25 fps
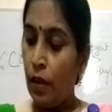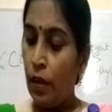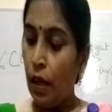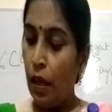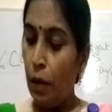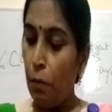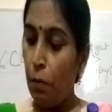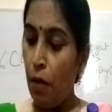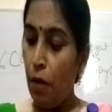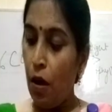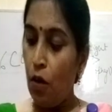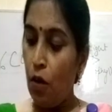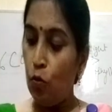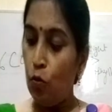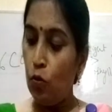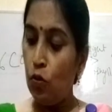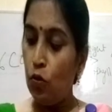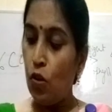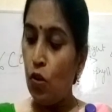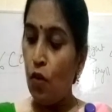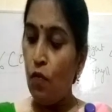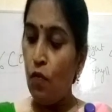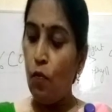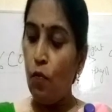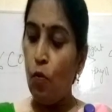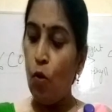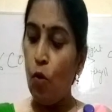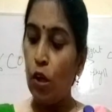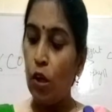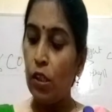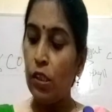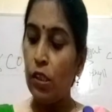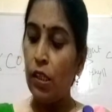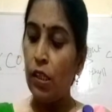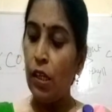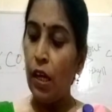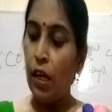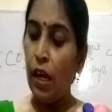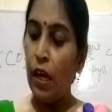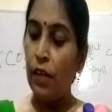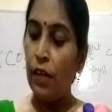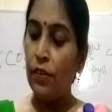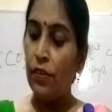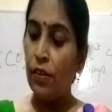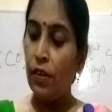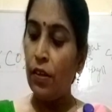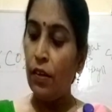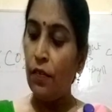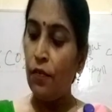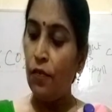amount of water at
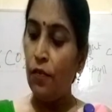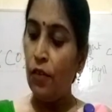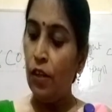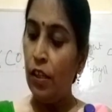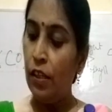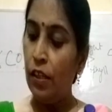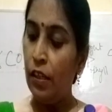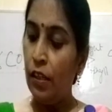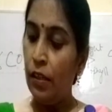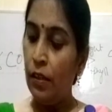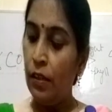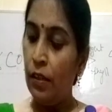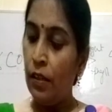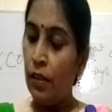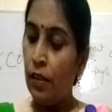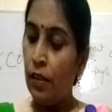roughly